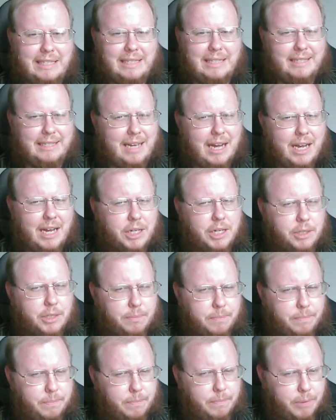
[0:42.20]
I
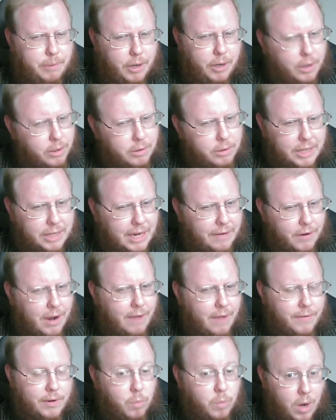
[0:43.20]
suppose, after
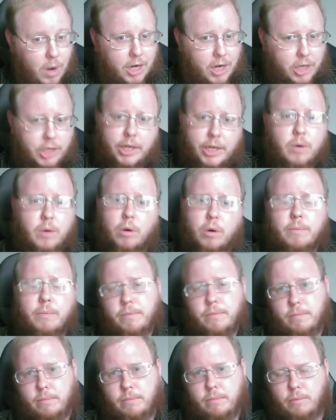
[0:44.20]
having watched it, or
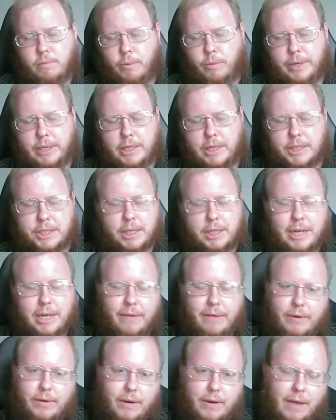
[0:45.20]
more realistically,
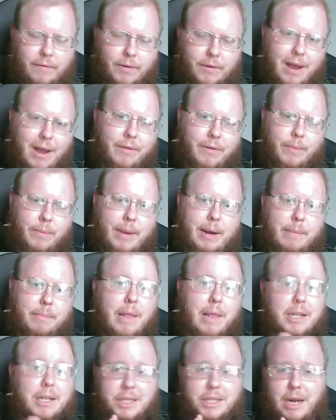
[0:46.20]
after, after having read a
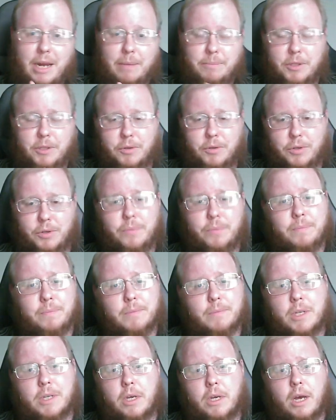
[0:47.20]
plot synopsis or two,
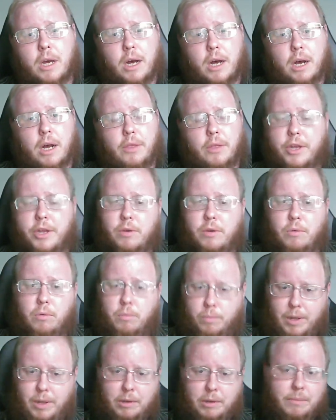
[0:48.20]
uh, then you are
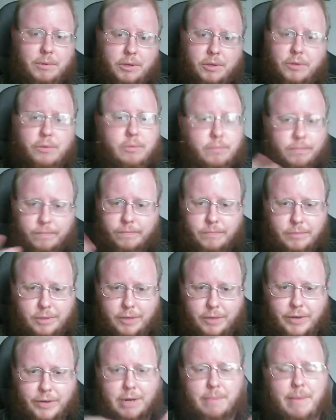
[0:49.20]
welcome to
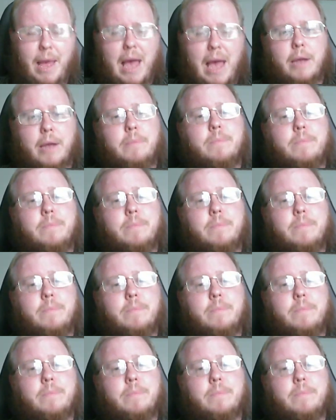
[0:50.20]
leave and come back.